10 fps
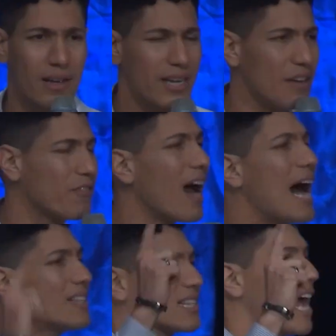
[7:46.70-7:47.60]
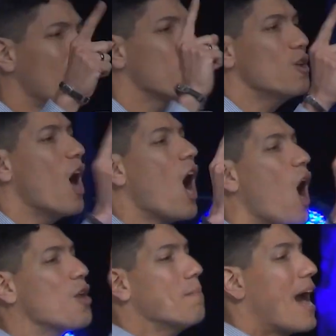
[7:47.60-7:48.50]
And if God said it, you
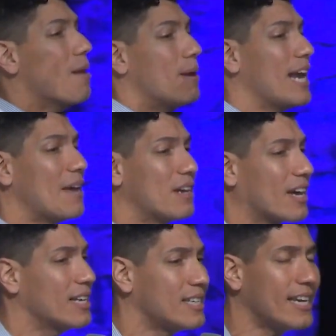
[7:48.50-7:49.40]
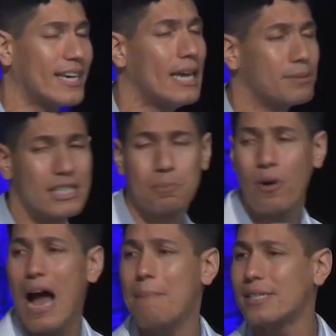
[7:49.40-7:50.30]
know, you better believe it cuz he keeps his
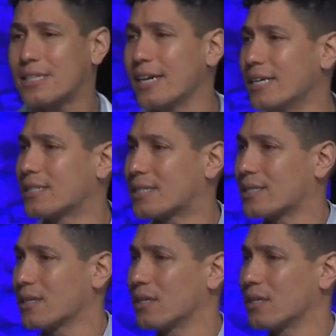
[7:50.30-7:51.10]
promises.